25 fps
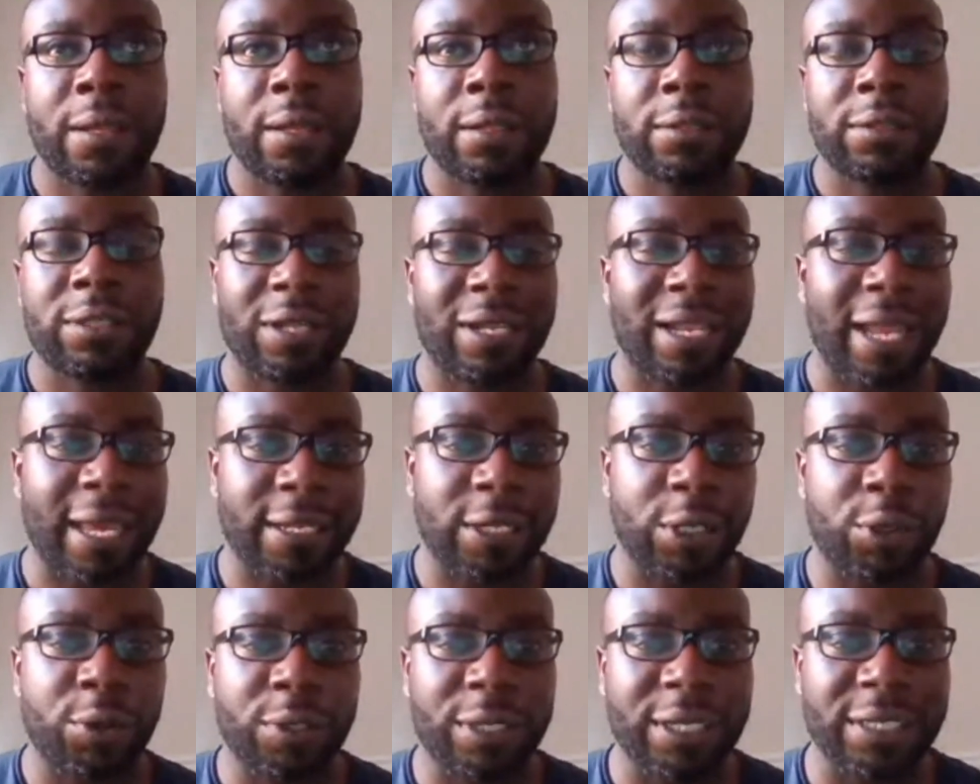
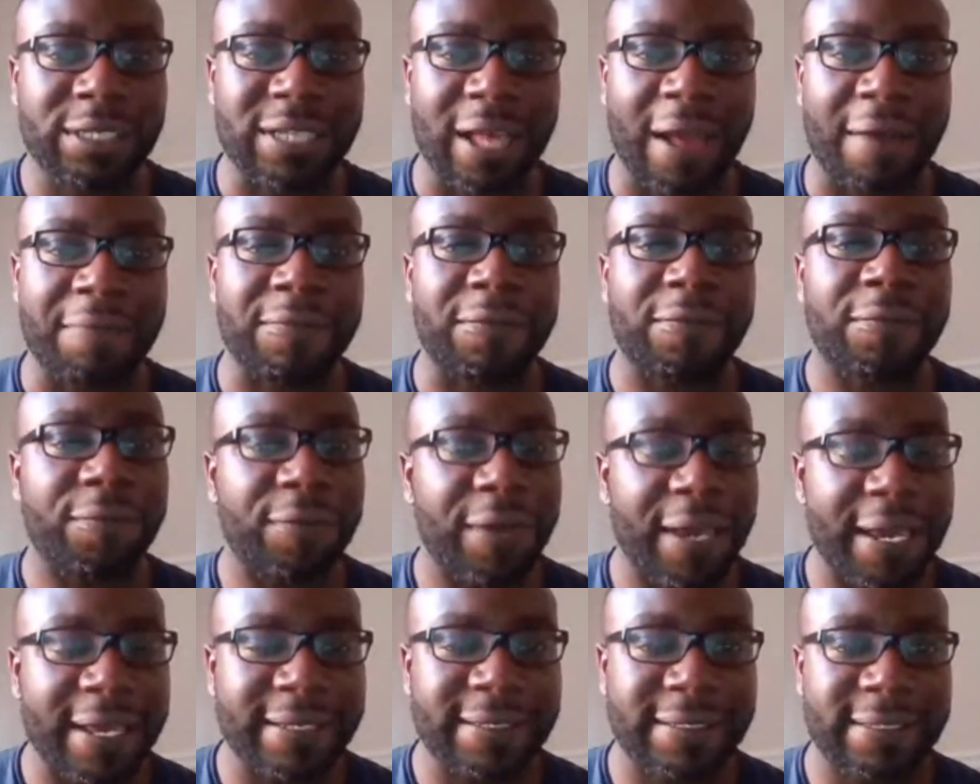likelihood is they haven't
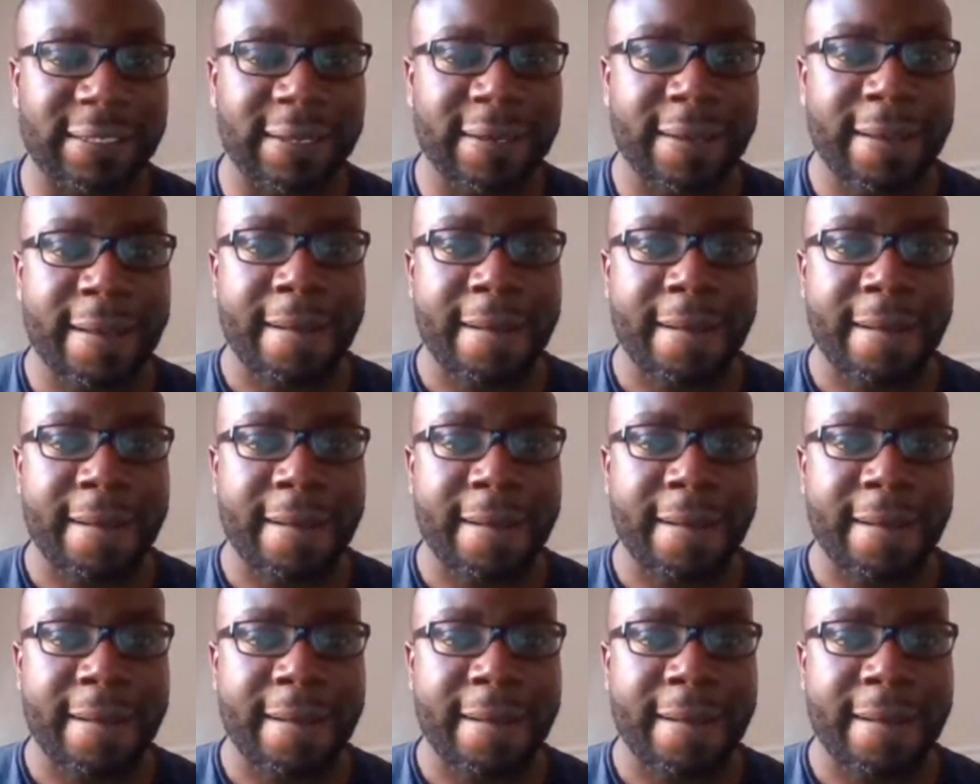faced